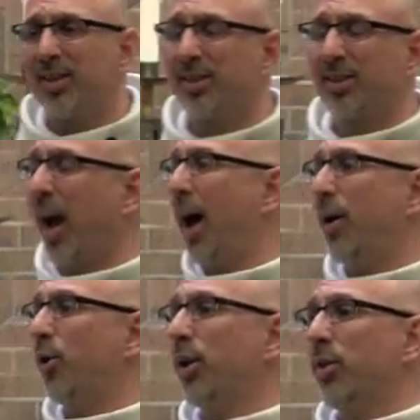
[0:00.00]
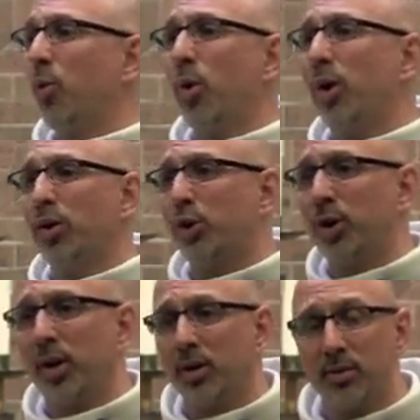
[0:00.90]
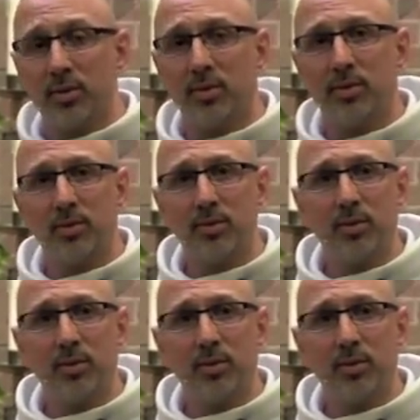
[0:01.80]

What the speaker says: scattered in the wilderness,